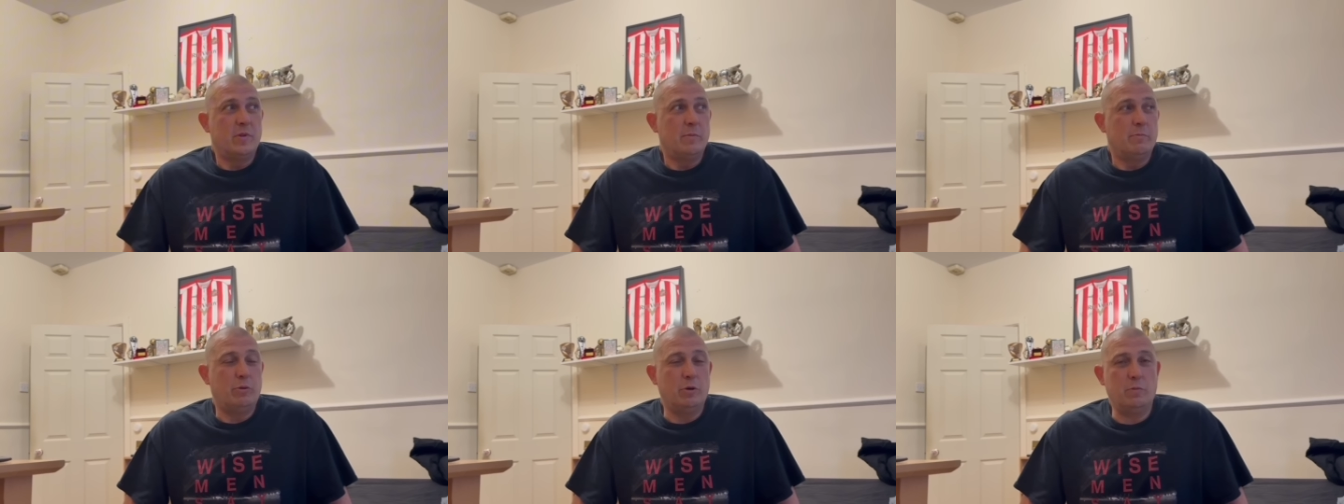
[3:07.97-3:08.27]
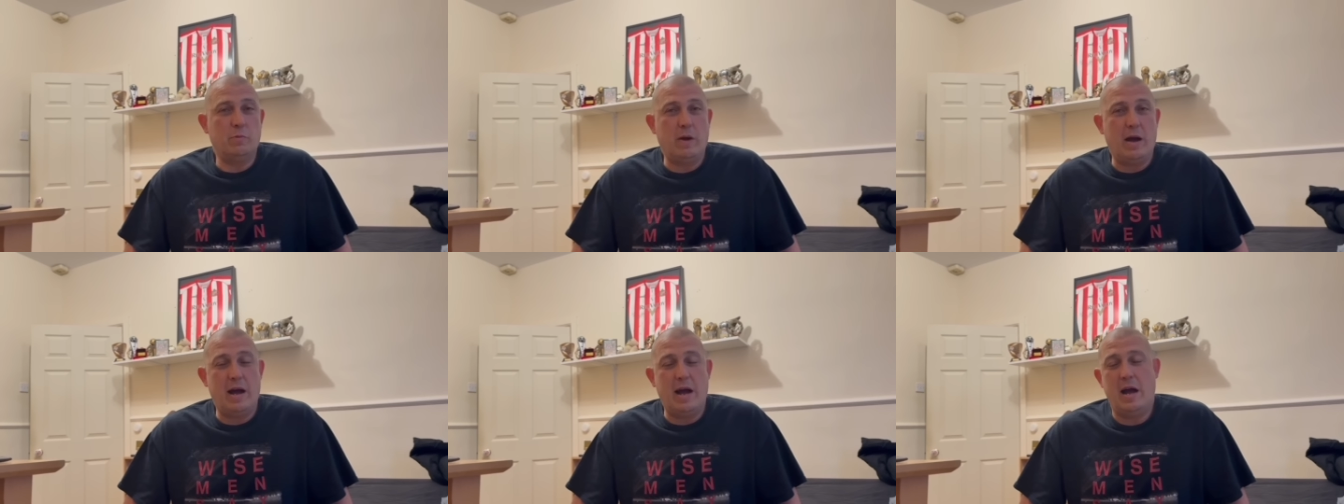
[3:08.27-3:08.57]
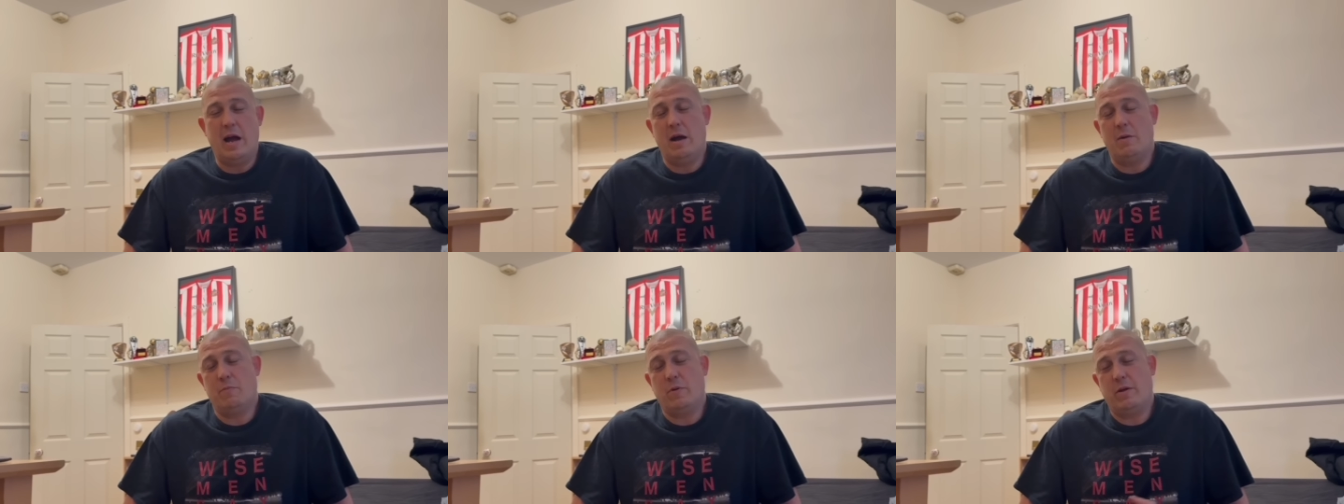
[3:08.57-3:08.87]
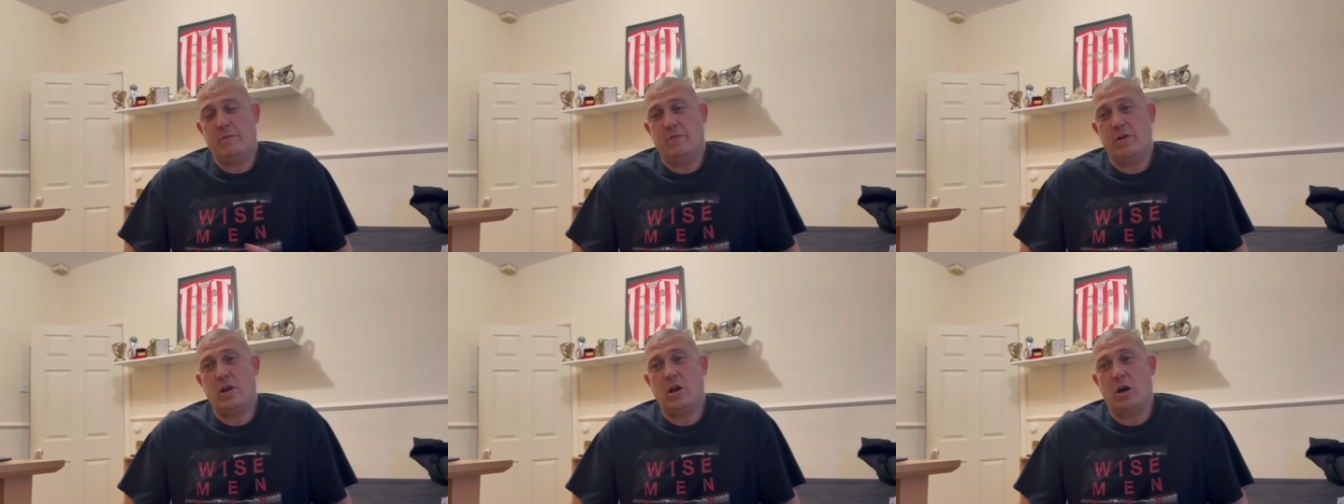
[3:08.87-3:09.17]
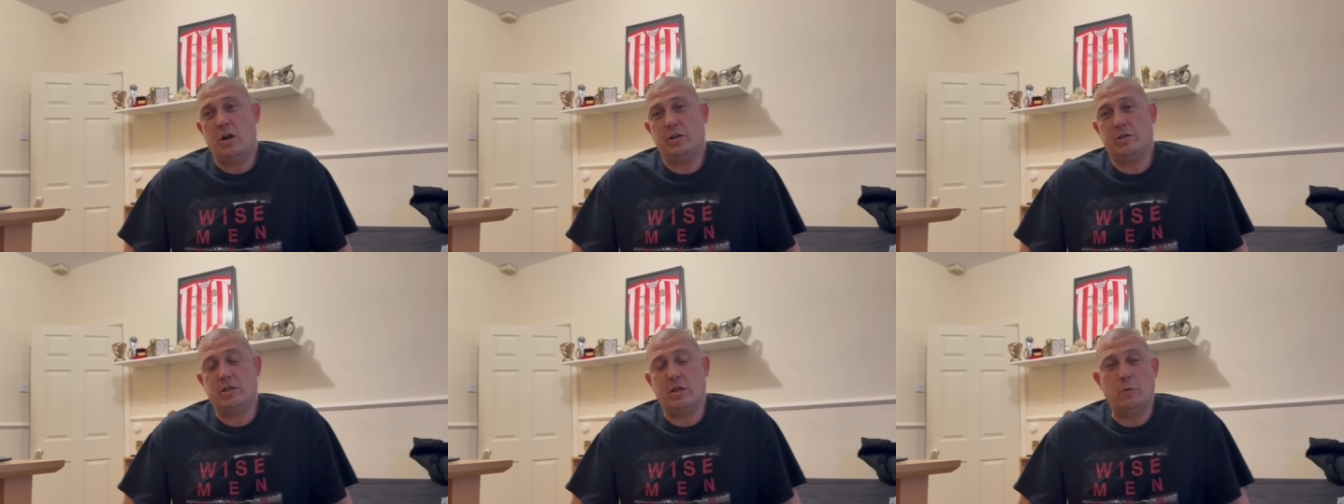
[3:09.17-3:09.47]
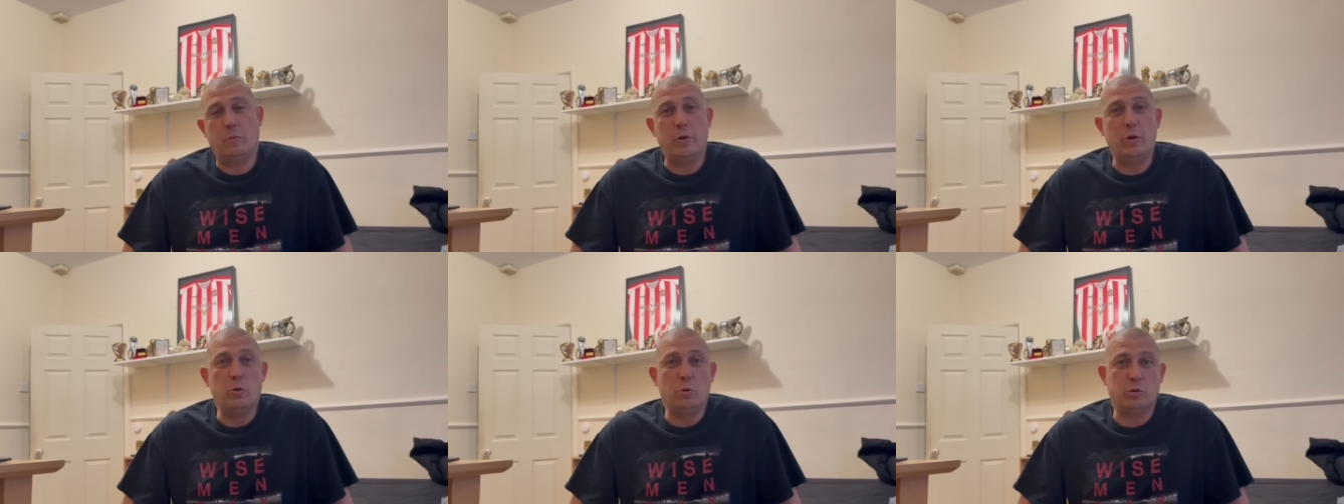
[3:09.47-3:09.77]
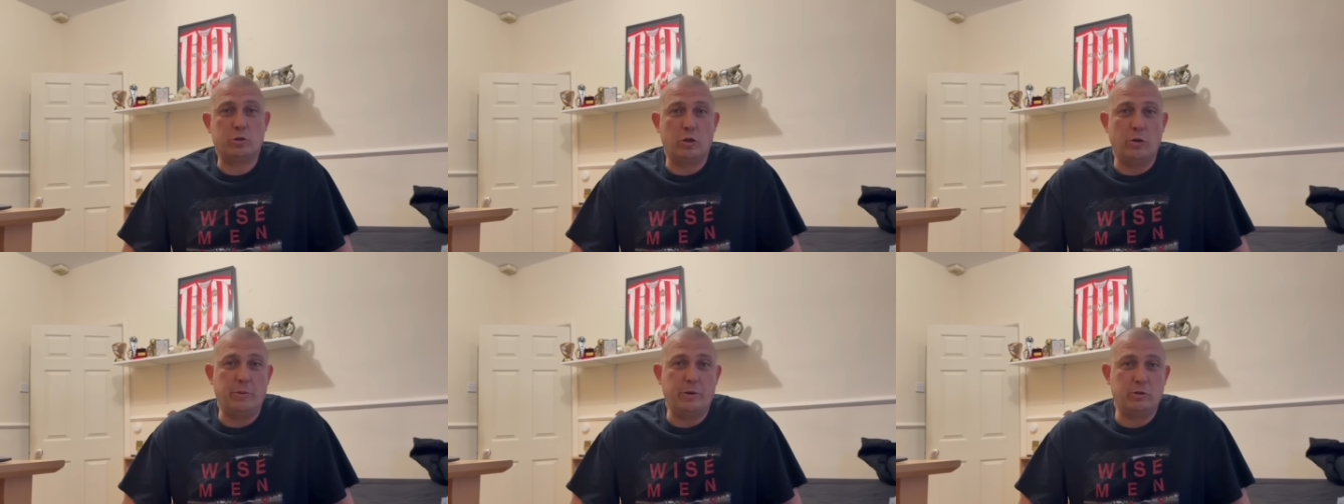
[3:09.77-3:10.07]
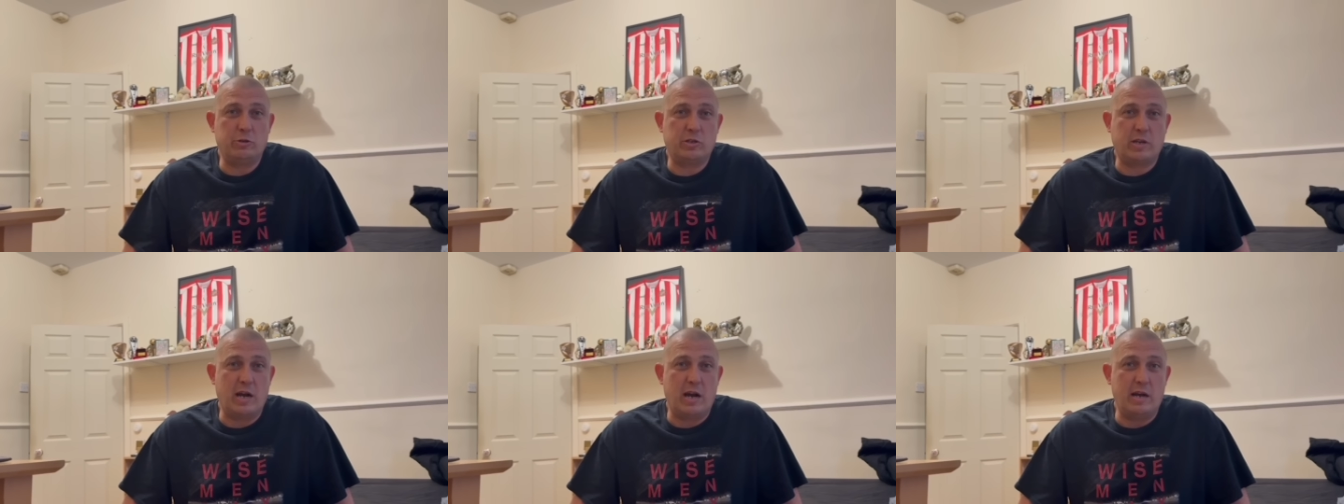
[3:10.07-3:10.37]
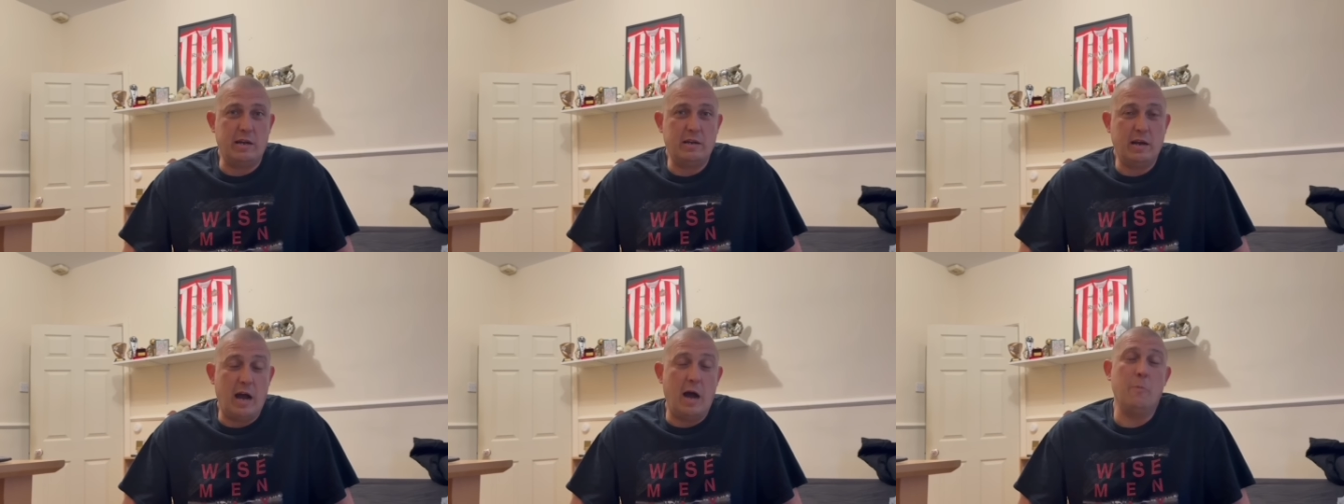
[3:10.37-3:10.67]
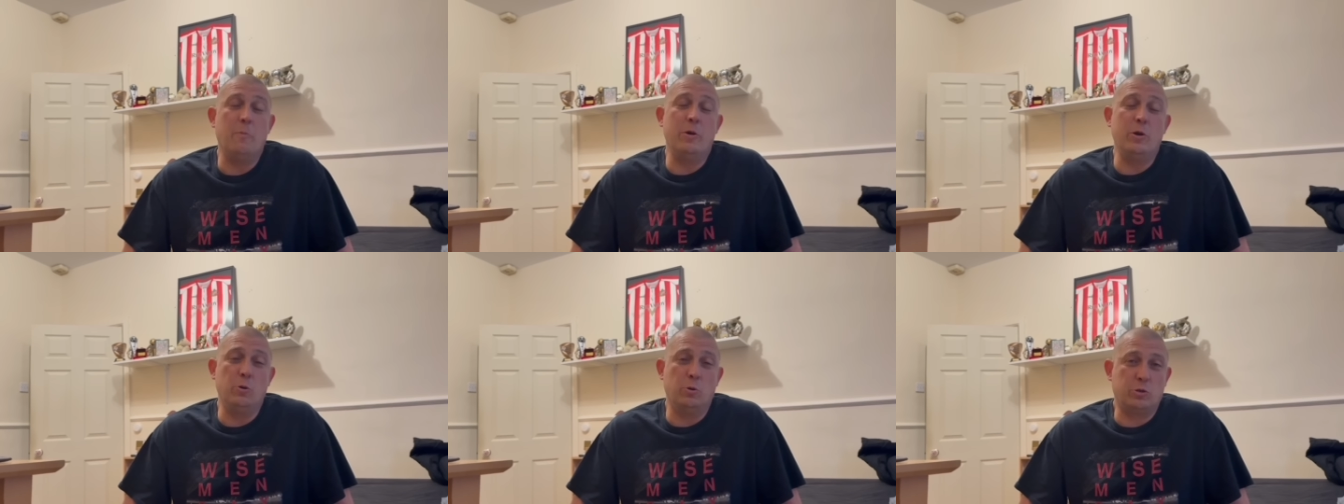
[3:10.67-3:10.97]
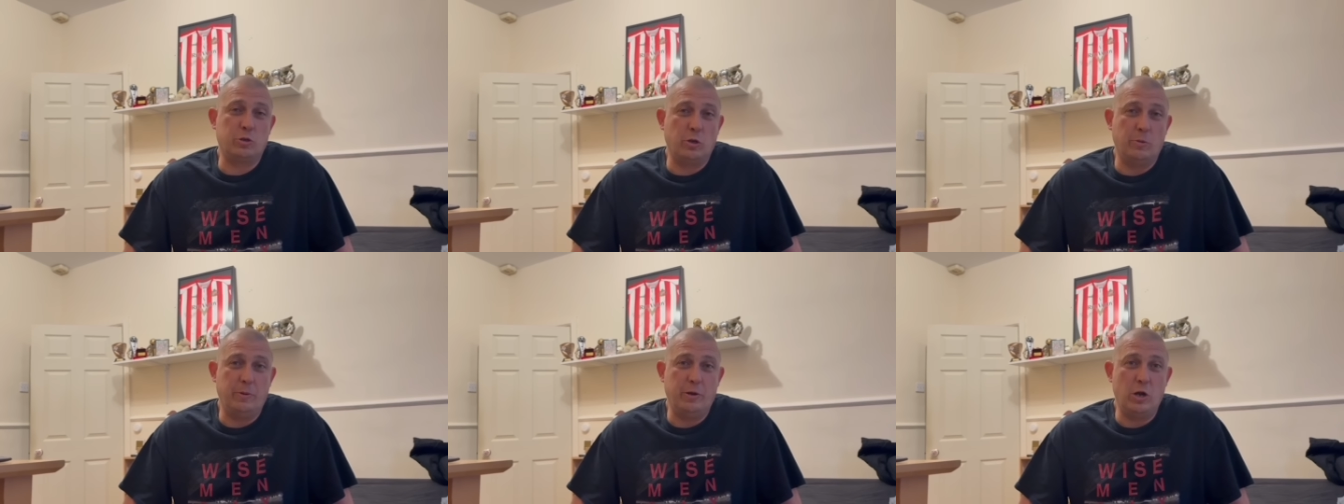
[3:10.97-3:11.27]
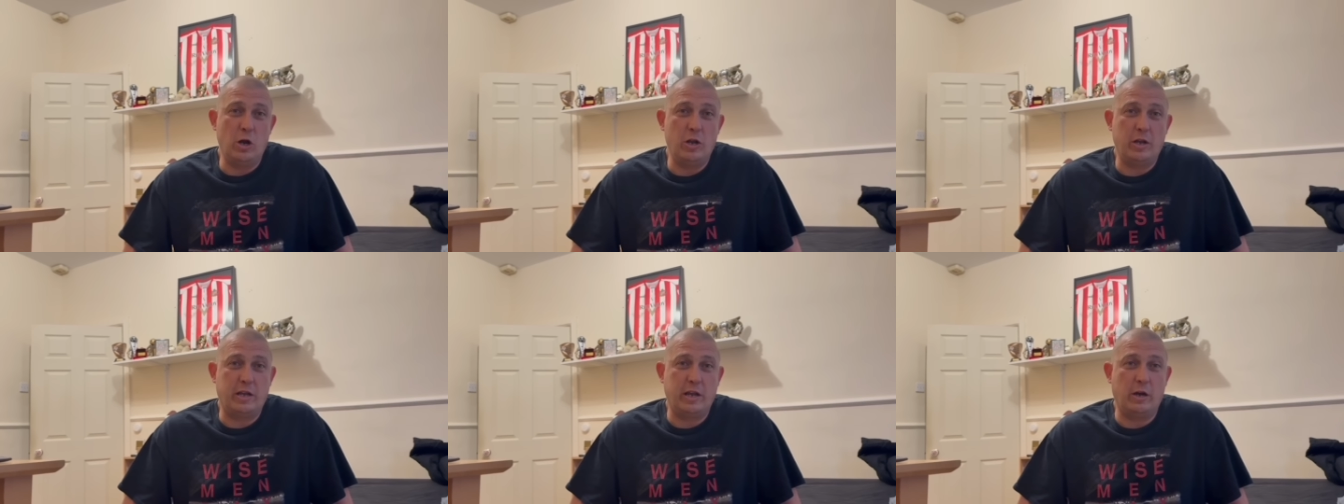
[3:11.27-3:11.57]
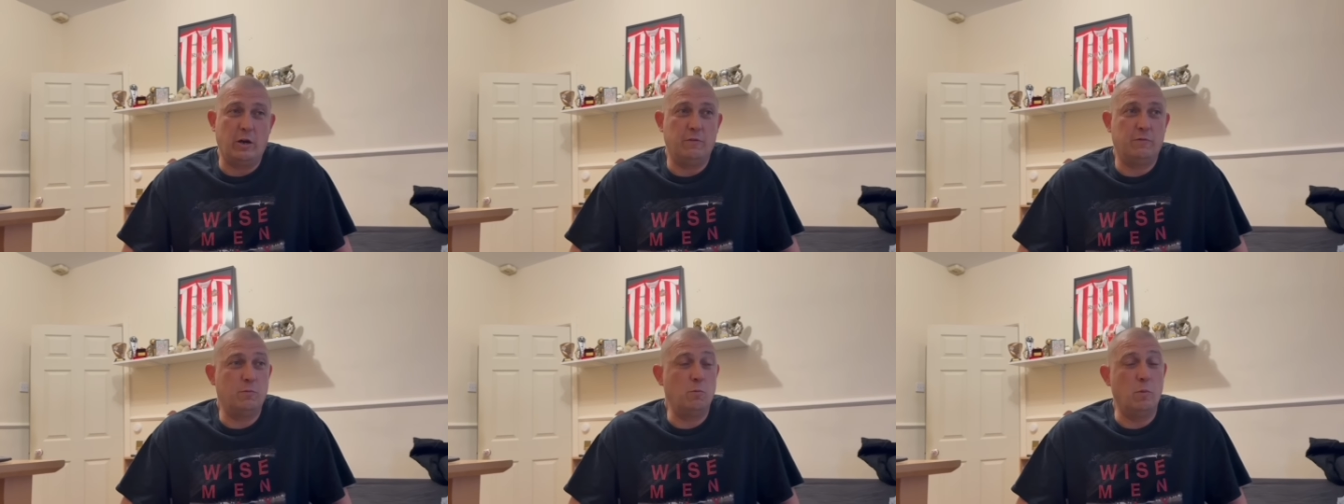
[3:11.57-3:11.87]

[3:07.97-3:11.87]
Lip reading: But regardless of that, we know it's going to be on Sky, and we know it's going to be an early kick-off.